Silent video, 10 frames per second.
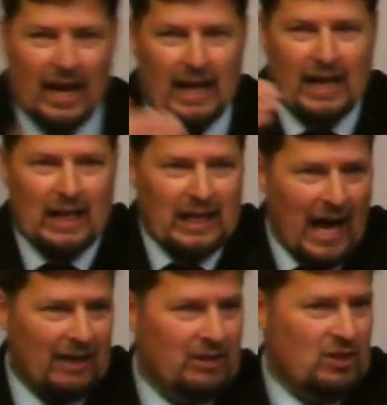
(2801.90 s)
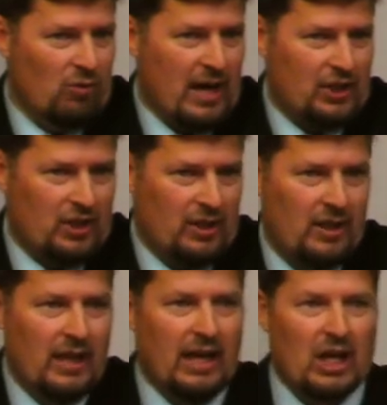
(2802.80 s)
in a godly direction,
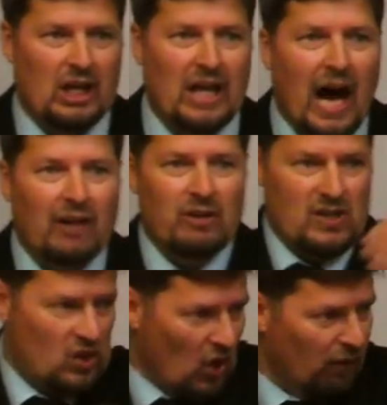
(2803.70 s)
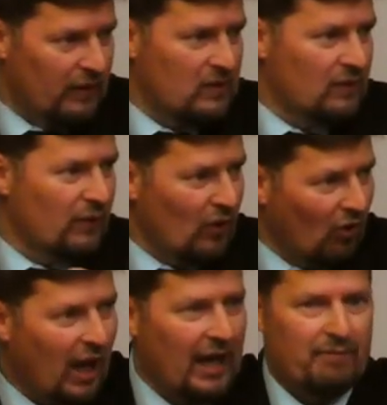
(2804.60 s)
in a godly service for their
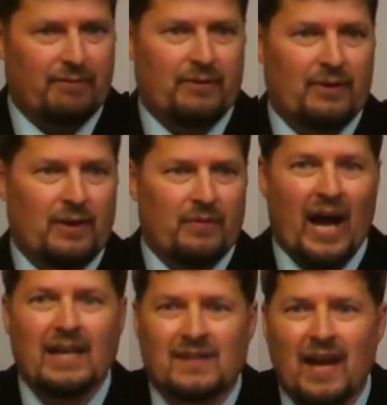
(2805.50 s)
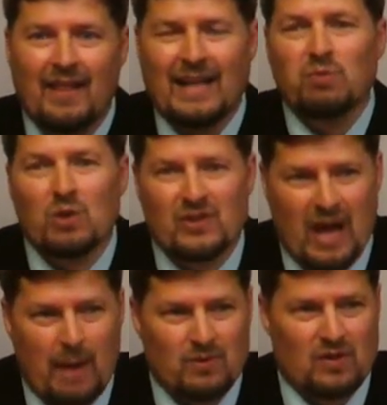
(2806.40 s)
life. That's, that's where
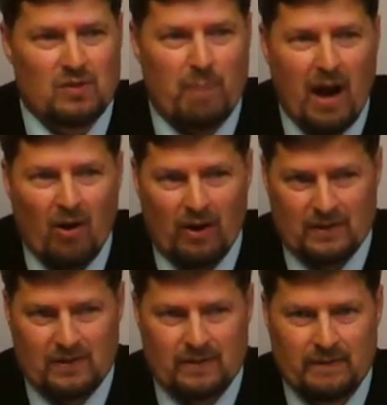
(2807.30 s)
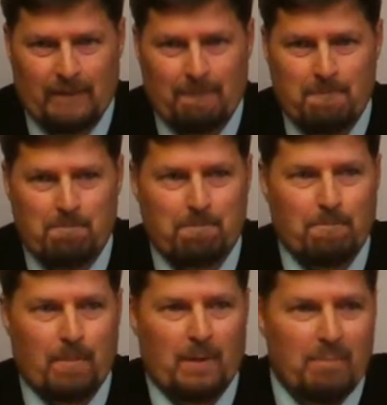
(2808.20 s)
Samson's parents
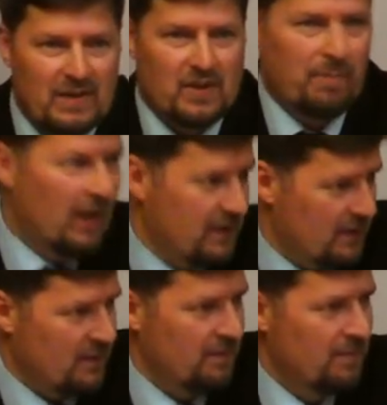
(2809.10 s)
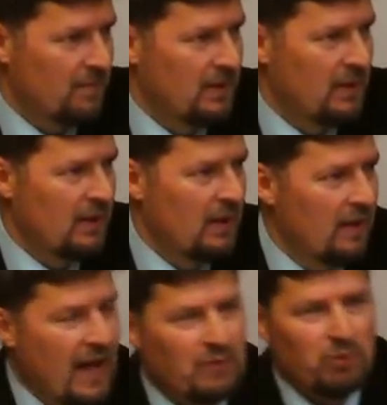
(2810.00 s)
missed the bus.
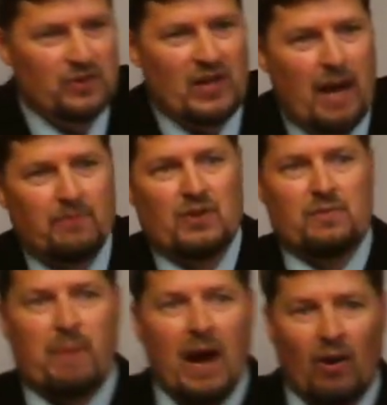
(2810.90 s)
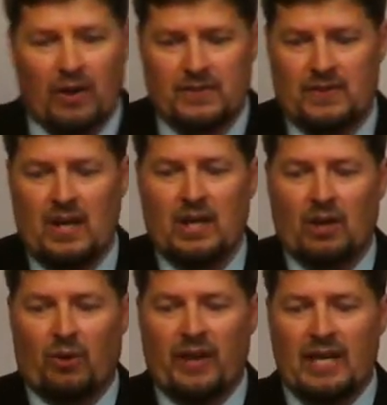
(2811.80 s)
That's where Samson's parents, you
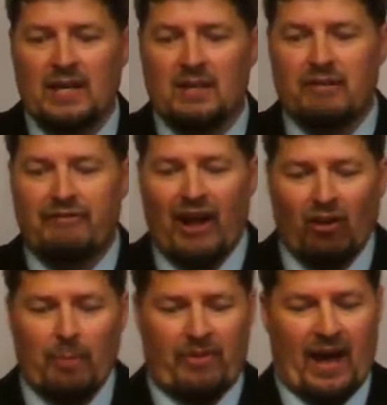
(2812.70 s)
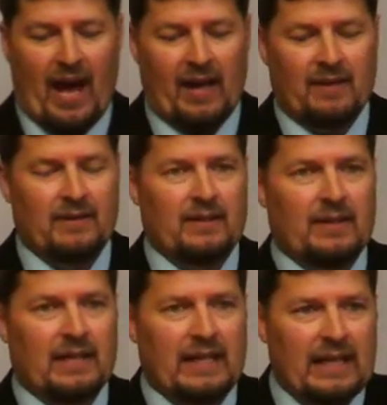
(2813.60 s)
know, they didn't develop that
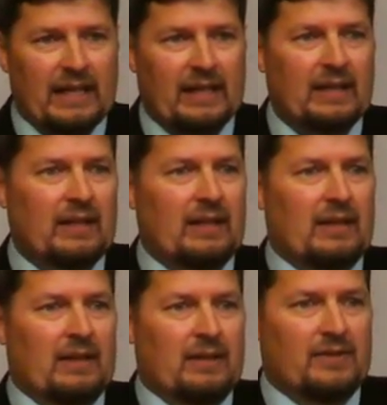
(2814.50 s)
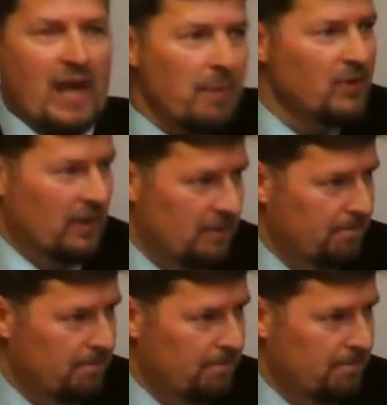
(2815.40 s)
in Samson.